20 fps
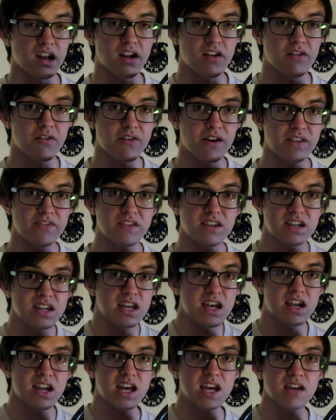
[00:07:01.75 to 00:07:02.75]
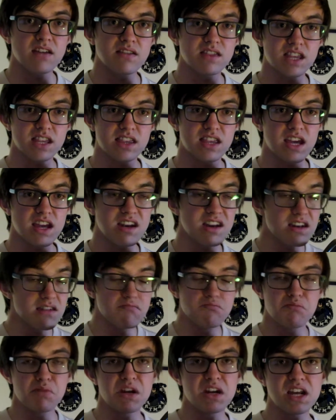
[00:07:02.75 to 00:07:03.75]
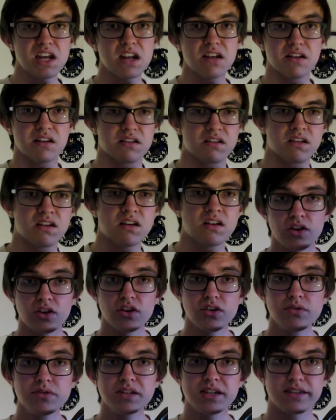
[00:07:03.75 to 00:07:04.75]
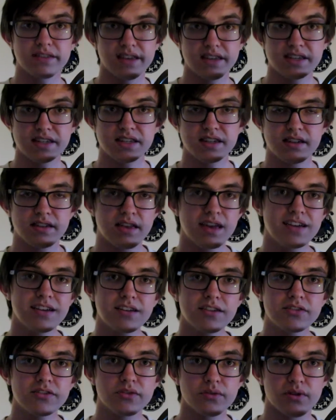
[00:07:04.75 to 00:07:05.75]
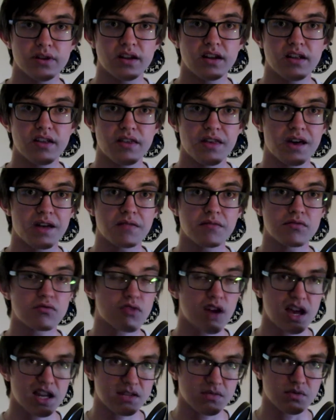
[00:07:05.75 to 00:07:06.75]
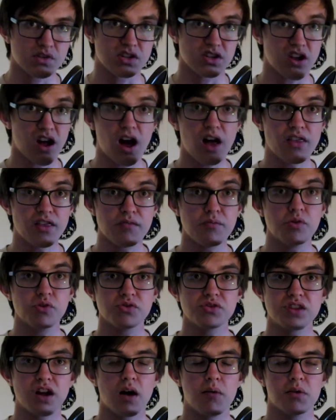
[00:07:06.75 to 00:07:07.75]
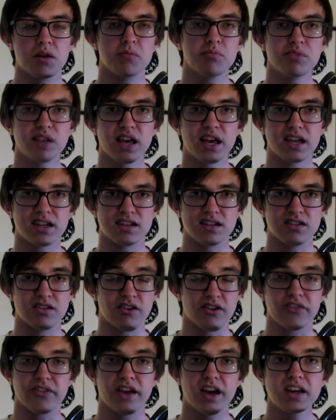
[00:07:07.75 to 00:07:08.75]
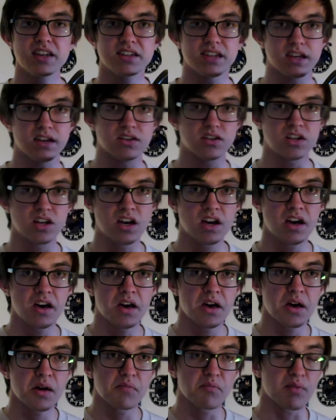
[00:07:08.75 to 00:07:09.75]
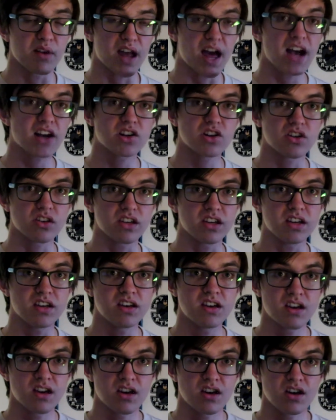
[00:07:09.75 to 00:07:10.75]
identified the DNA that they'd been eating. Using this, they concluded that grass was not the most dominant plant during the Ice Age, but actually